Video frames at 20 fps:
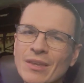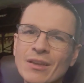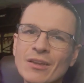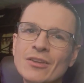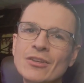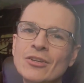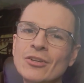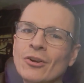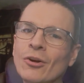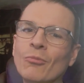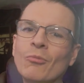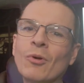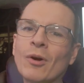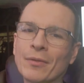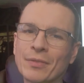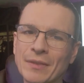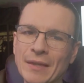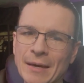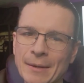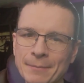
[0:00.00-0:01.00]
You don't
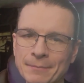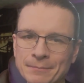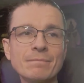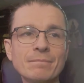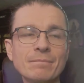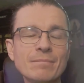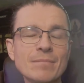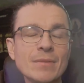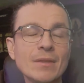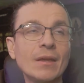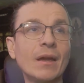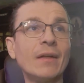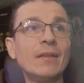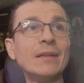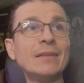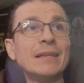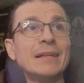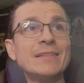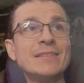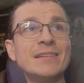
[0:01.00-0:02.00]
want that. I
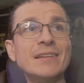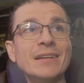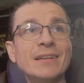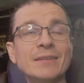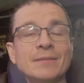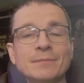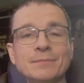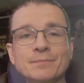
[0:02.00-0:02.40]
think that's it.